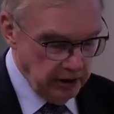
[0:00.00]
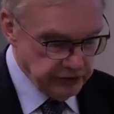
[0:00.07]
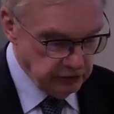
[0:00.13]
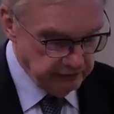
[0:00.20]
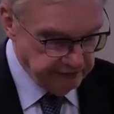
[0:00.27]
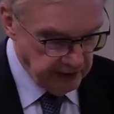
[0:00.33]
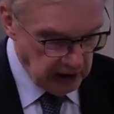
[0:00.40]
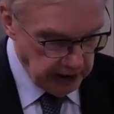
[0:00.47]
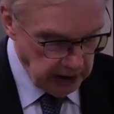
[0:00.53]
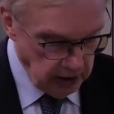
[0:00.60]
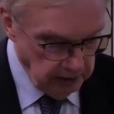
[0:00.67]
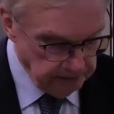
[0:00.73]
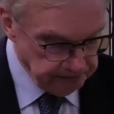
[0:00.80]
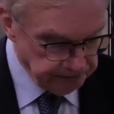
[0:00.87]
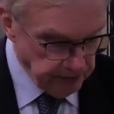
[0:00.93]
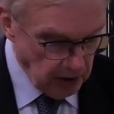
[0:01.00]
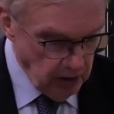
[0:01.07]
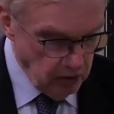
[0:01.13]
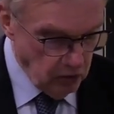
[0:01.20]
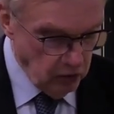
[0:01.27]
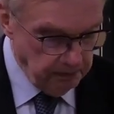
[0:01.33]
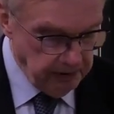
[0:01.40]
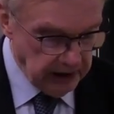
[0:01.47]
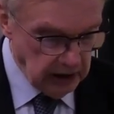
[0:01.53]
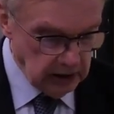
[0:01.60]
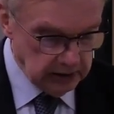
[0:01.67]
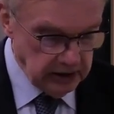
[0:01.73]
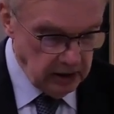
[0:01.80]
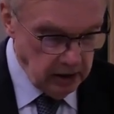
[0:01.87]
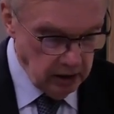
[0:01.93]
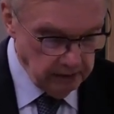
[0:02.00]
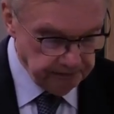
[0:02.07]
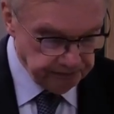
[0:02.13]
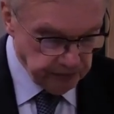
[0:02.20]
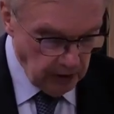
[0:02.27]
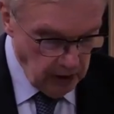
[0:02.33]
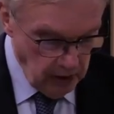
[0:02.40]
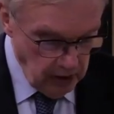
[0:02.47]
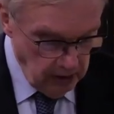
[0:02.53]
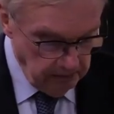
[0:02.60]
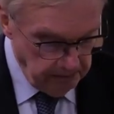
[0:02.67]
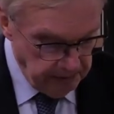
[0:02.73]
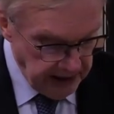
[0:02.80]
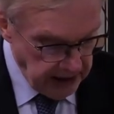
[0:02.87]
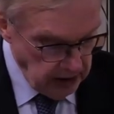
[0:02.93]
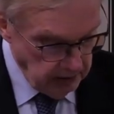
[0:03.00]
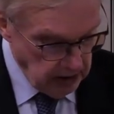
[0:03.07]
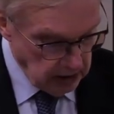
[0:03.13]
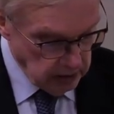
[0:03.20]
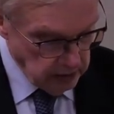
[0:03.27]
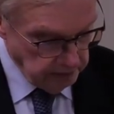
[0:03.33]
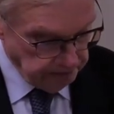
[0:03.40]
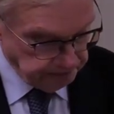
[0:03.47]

as a fine or penalty payment.